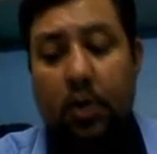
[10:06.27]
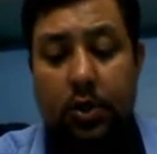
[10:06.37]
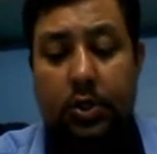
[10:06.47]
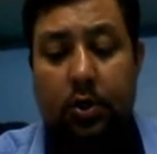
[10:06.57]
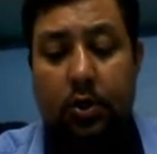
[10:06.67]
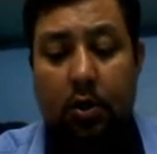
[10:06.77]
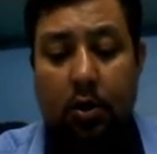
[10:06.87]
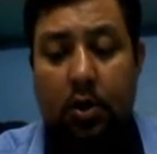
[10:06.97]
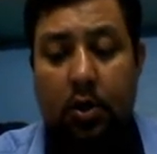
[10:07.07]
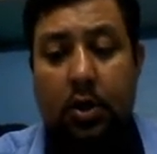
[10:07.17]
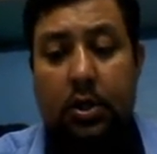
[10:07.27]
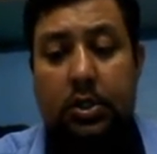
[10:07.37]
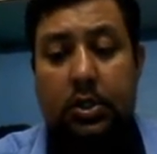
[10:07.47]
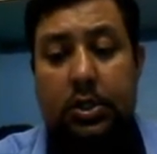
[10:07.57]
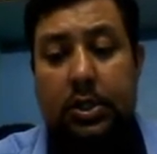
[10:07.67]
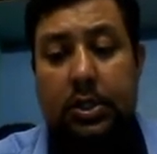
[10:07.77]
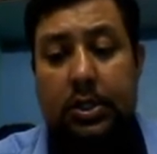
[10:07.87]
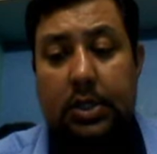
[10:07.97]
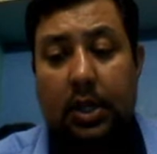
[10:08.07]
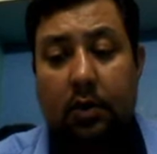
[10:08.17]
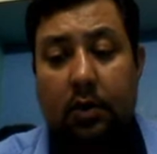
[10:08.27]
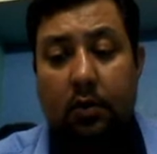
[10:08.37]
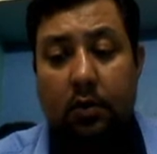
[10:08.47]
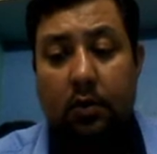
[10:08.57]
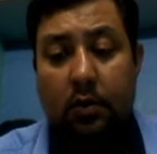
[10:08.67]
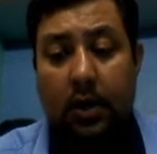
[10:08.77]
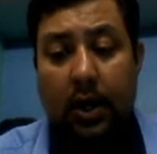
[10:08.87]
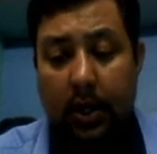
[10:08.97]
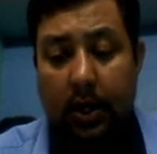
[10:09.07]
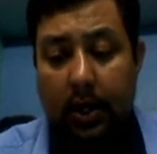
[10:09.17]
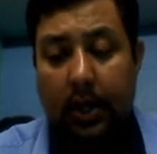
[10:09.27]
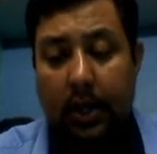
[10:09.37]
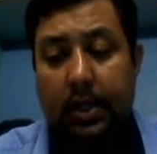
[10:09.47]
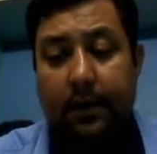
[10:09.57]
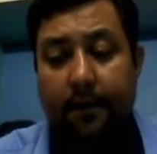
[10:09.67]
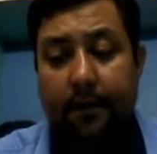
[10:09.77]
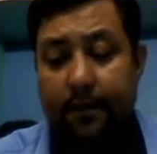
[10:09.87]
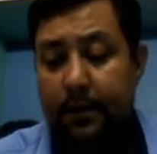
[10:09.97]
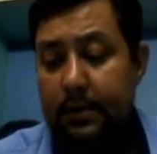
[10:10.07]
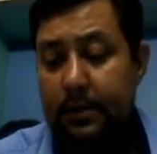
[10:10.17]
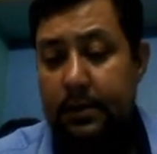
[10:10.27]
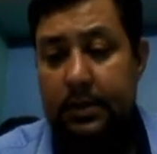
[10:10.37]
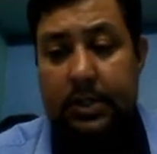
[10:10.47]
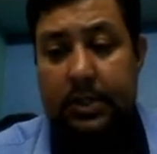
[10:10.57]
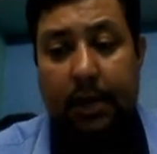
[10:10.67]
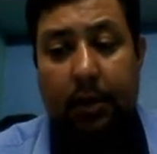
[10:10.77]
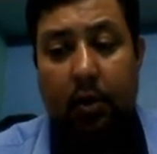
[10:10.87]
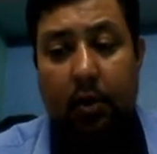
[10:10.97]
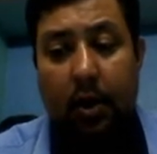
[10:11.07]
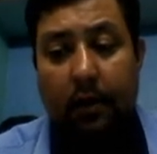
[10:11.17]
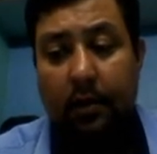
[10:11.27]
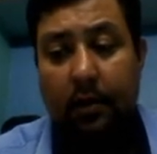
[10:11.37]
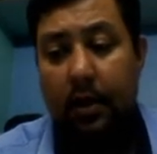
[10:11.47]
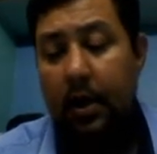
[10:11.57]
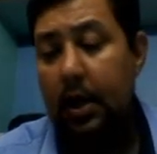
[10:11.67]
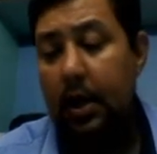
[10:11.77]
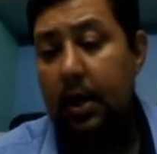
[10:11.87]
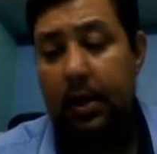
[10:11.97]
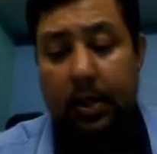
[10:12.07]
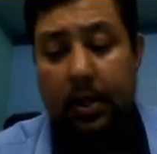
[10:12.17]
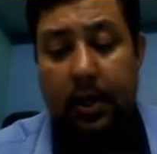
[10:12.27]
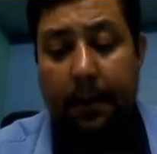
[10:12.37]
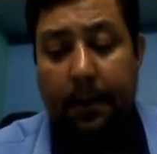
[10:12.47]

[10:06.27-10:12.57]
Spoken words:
So this is included in the semicolon, in the